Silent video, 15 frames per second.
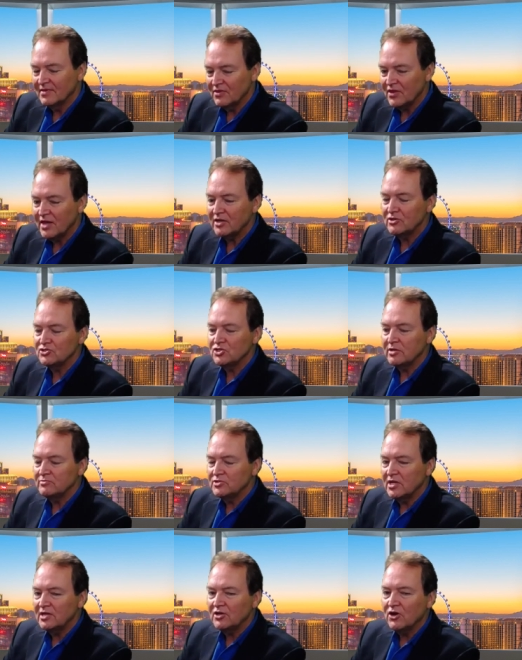Thank you, James.
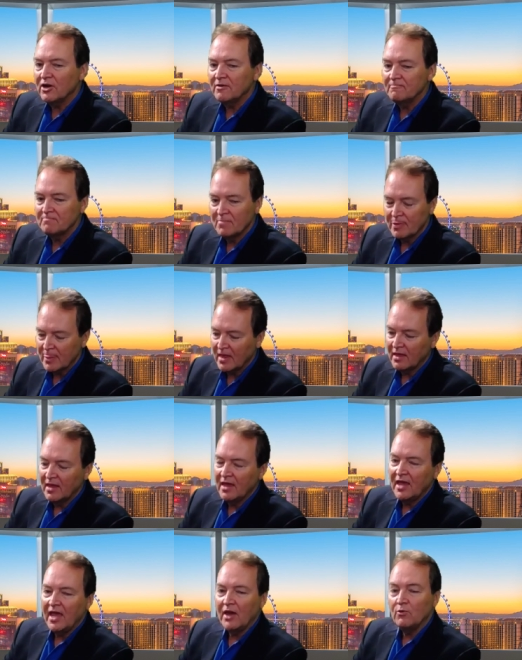Take care.
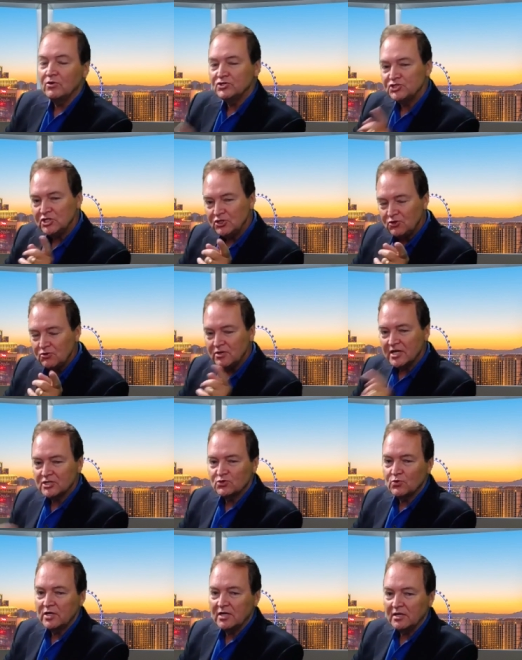And we'll see you
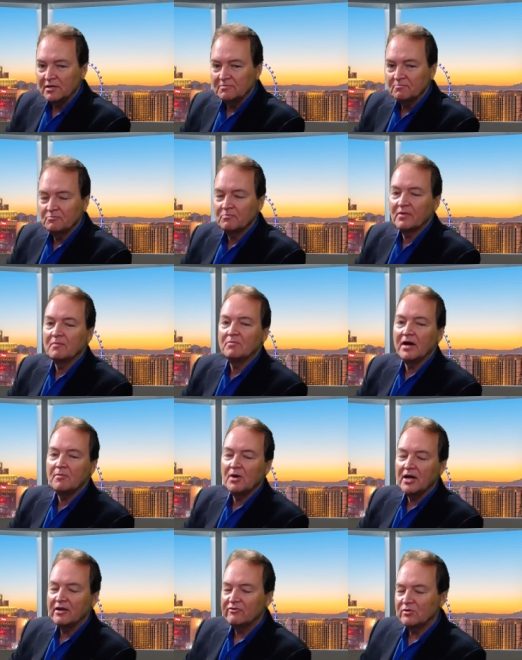next week.
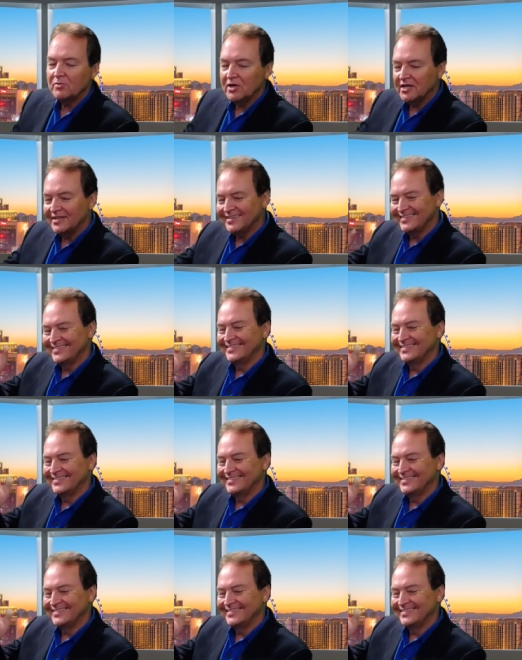Bye-bye, everybody.